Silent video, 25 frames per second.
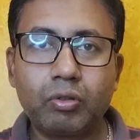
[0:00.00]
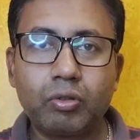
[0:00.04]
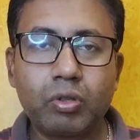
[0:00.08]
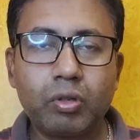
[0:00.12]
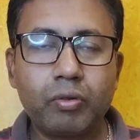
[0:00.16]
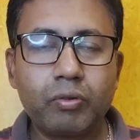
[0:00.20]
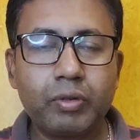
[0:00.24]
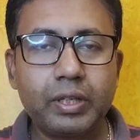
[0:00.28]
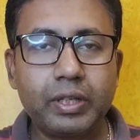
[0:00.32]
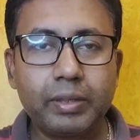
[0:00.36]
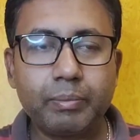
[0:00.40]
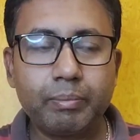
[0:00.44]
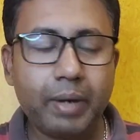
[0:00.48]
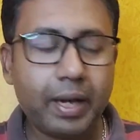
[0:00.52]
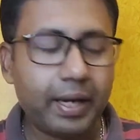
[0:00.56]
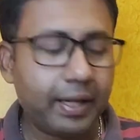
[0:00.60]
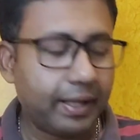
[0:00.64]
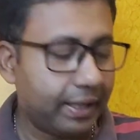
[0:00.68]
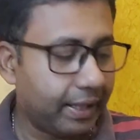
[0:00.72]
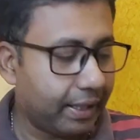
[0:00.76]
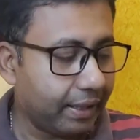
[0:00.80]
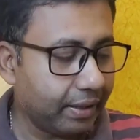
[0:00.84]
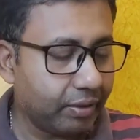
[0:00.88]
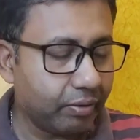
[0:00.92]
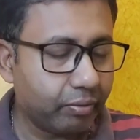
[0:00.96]
So
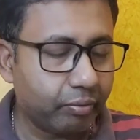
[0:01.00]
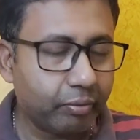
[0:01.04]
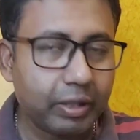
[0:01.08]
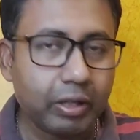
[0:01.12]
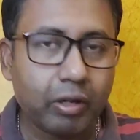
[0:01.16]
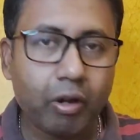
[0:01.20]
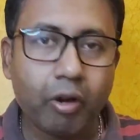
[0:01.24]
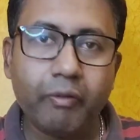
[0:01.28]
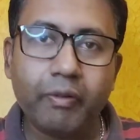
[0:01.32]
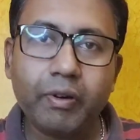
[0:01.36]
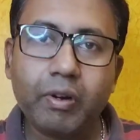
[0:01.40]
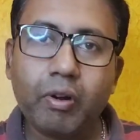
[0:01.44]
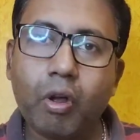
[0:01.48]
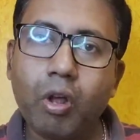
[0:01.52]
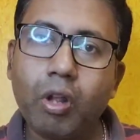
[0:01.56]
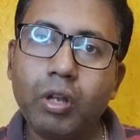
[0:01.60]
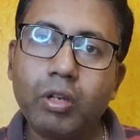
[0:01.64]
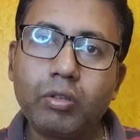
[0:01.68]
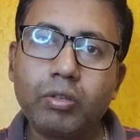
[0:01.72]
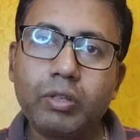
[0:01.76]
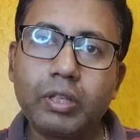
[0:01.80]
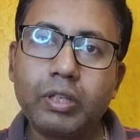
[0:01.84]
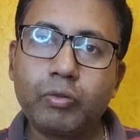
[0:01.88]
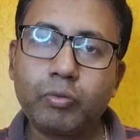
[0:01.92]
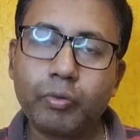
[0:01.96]
by this we cover
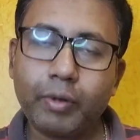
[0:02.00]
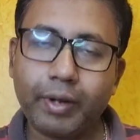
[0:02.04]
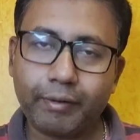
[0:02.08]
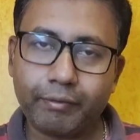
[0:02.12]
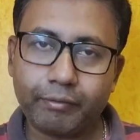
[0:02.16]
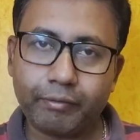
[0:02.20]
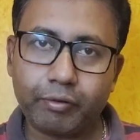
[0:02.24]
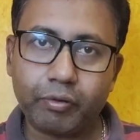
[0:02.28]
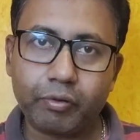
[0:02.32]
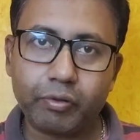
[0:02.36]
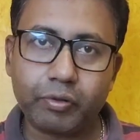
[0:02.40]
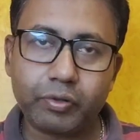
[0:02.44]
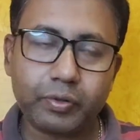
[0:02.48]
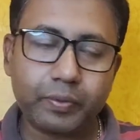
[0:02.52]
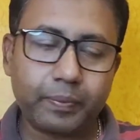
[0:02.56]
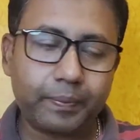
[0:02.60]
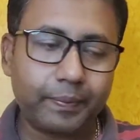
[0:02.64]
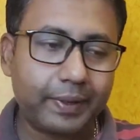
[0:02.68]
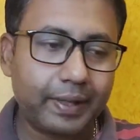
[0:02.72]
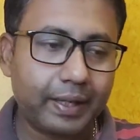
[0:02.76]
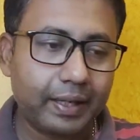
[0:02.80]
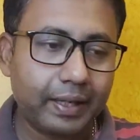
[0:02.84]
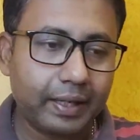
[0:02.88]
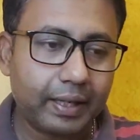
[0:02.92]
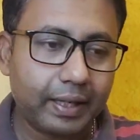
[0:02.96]
all the 12 notes.
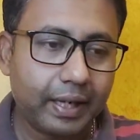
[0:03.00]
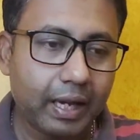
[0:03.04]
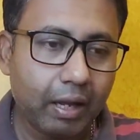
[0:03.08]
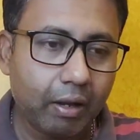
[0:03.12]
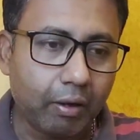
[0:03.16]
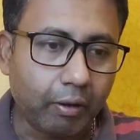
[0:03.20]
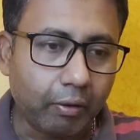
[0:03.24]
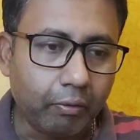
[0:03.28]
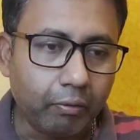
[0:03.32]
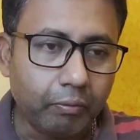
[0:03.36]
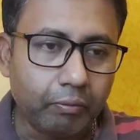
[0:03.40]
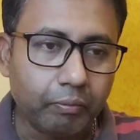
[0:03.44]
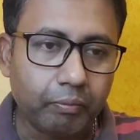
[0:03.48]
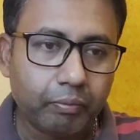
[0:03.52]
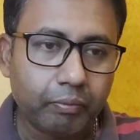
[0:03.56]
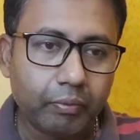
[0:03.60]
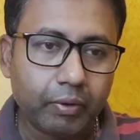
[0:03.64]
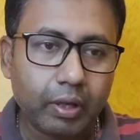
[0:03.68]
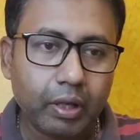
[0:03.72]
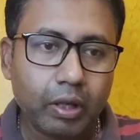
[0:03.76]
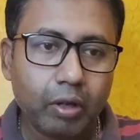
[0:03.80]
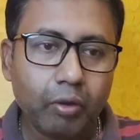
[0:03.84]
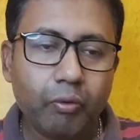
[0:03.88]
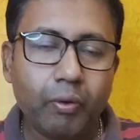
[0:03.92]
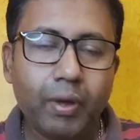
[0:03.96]
Now
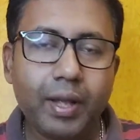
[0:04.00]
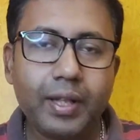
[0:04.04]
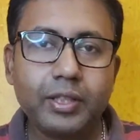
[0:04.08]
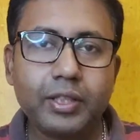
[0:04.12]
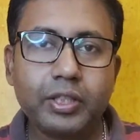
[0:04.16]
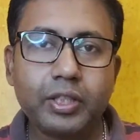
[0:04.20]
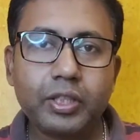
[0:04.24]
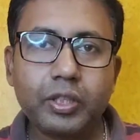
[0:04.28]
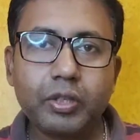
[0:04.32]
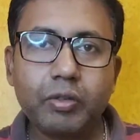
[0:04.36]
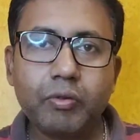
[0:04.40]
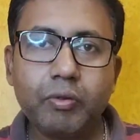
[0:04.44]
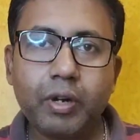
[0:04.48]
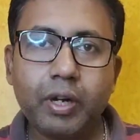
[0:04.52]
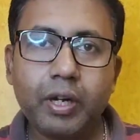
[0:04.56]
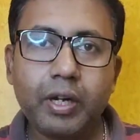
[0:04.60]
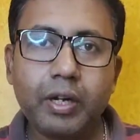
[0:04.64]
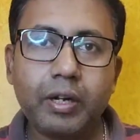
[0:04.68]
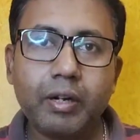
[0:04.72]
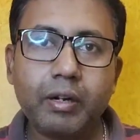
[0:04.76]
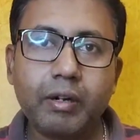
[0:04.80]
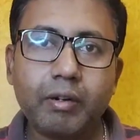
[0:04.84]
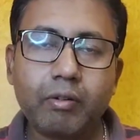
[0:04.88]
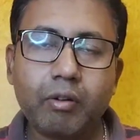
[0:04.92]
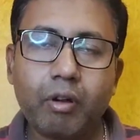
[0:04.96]
once you
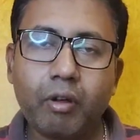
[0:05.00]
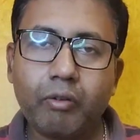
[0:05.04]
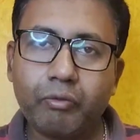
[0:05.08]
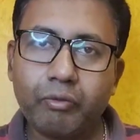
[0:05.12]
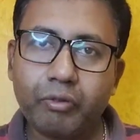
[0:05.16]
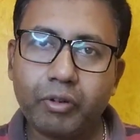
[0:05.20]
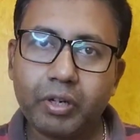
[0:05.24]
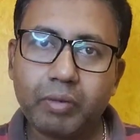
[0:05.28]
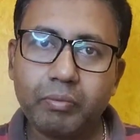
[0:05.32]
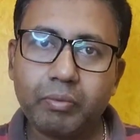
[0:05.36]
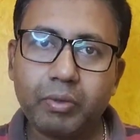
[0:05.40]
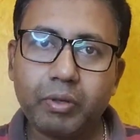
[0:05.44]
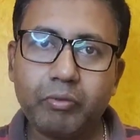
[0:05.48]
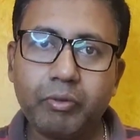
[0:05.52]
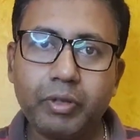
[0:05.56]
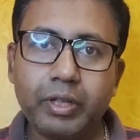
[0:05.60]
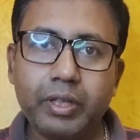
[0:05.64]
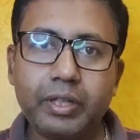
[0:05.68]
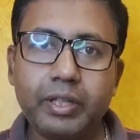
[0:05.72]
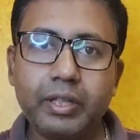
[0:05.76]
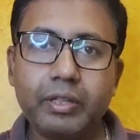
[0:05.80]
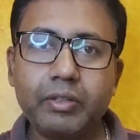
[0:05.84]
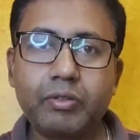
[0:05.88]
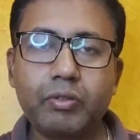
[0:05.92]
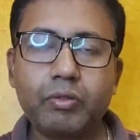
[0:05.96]
are comfortable
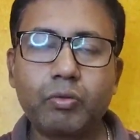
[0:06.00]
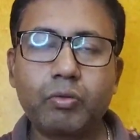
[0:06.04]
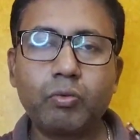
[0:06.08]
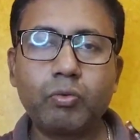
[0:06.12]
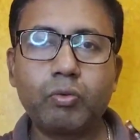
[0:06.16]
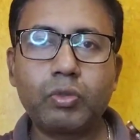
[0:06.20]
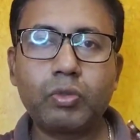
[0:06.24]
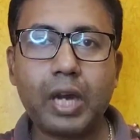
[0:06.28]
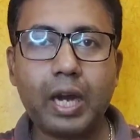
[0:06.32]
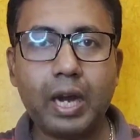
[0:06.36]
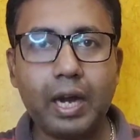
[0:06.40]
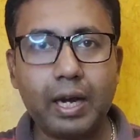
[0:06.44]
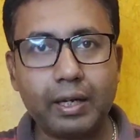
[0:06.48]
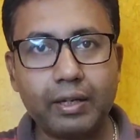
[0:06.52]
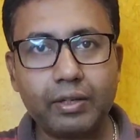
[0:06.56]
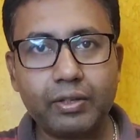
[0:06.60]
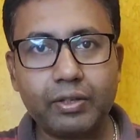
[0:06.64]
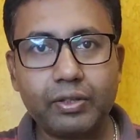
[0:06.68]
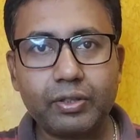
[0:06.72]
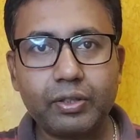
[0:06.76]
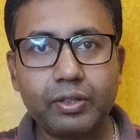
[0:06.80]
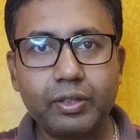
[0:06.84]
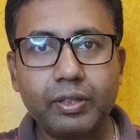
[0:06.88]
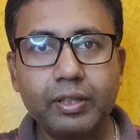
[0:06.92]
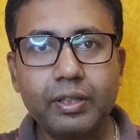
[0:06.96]
with these two
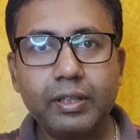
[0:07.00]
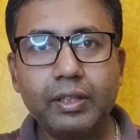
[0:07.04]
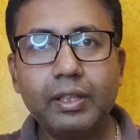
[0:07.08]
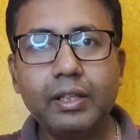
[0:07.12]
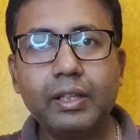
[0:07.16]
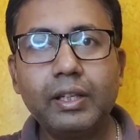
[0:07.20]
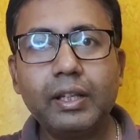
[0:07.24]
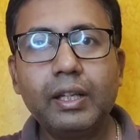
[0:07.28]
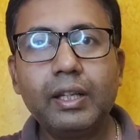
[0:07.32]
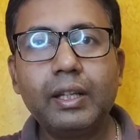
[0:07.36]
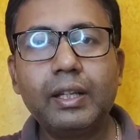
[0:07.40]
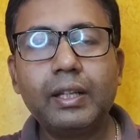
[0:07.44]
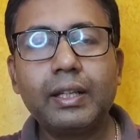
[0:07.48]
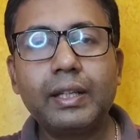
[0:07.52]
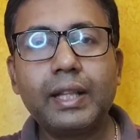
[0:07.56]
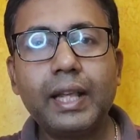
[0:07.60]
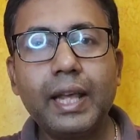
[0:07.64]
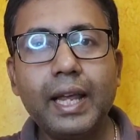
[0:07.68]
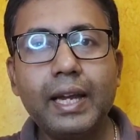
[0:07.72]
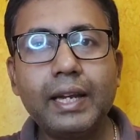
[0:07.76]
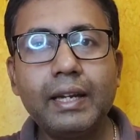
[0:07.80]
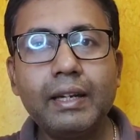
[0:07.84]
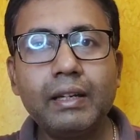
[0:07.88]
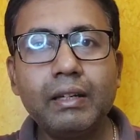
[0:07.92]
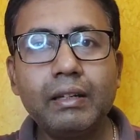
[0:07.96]
thirds,
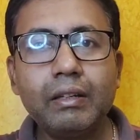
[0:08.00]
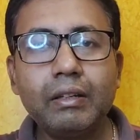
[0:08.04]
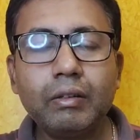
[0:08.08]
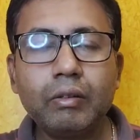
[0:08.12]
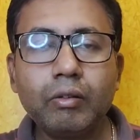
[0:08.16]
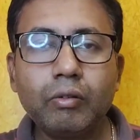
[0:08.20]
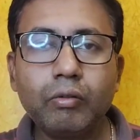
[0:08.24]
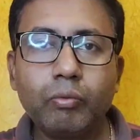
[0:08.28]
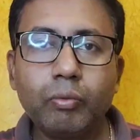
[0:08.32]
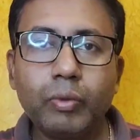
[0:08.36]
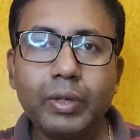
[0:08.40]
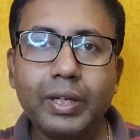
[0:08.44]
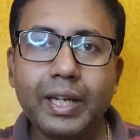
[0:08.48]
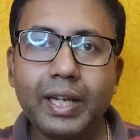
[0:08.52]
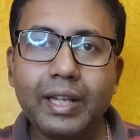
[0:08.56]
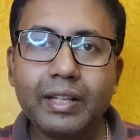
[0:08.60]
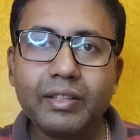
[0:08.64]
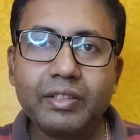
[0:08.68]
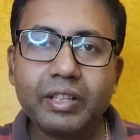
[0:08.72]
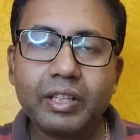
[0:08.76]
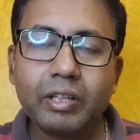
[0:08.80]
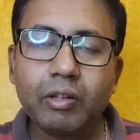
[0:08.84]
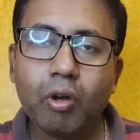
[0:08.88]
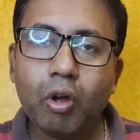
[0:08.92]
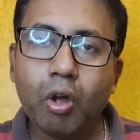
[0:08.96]
then we
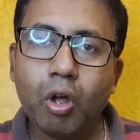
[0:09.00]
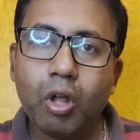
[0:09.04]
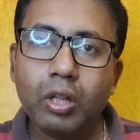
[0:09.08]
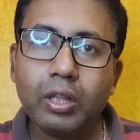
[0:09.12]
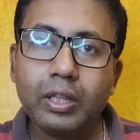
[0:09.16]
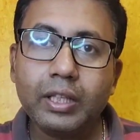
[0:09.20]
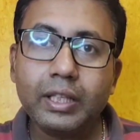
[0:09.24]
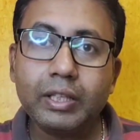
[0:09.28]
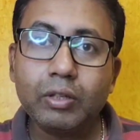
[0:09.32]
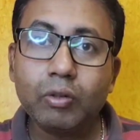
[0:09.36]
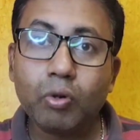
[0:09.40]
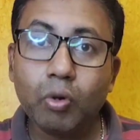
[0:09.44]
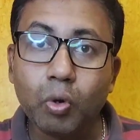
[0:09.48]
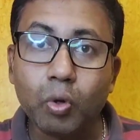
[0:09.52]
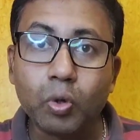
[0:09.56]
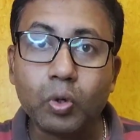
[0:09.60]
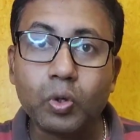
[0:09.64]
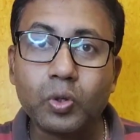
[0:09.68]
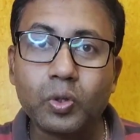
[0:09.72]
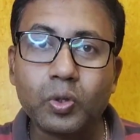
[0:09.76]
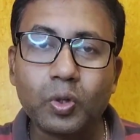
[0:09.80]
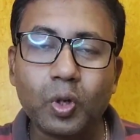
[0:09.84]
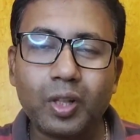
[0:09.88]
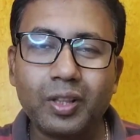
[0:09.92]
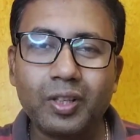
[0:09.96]
can sing all the
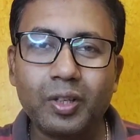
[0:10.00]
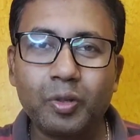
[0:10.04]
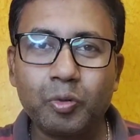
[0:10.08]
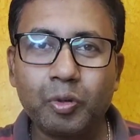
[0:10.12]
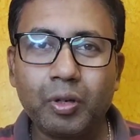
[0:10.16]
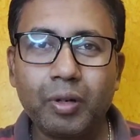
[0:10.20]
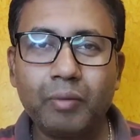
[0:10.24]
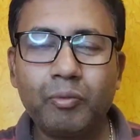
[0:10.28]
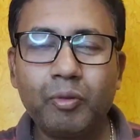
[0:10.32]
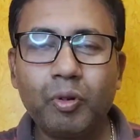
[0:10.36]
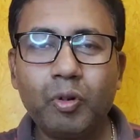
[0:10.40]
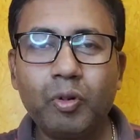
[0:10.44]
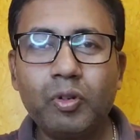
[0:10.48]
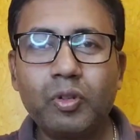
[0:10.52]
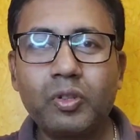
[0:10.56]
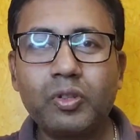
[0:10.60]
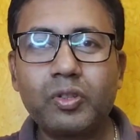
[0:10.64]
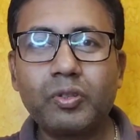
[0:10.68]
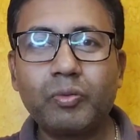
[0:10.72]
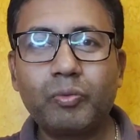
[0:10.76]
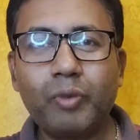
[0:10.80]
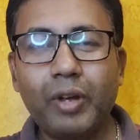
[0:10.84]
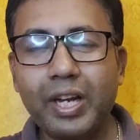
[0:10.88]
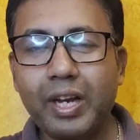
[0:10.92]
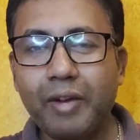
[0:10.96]
notes, all the 12
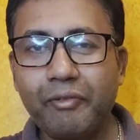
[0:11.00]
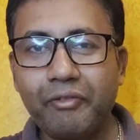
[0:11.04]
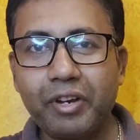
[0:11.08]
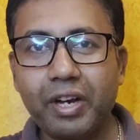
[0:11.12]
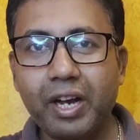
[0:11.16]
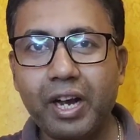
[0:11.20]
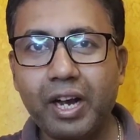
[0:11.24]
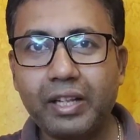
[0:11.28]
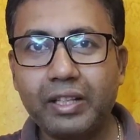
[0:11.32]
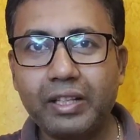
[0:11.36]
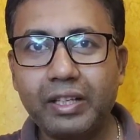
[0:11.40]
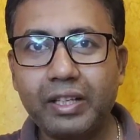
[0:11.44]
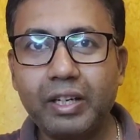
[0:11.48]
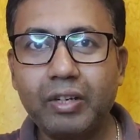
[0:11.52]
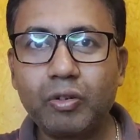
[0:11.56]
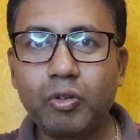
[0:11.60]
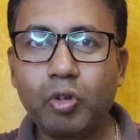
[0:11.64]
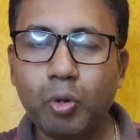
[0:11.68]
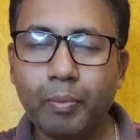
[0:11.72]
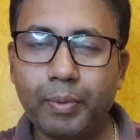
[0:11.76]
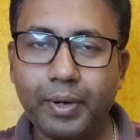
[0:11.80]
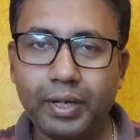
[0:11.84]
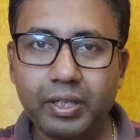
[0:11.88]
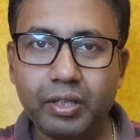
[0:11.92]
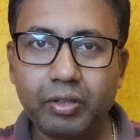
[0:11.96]
notes one after another in
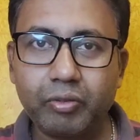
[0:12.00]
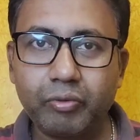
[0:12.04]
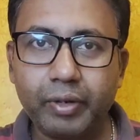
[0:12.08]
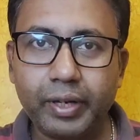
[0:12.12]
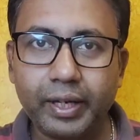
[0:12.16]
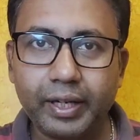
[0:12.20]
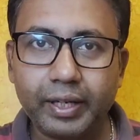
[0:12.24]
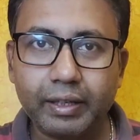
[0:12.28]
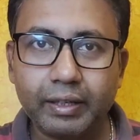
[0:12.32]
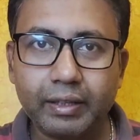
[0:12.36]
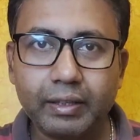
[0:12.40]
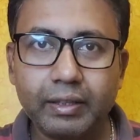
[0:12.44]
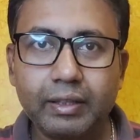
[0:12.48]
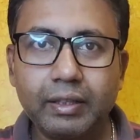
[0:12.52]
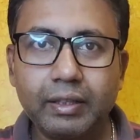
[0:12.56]
chromatic way.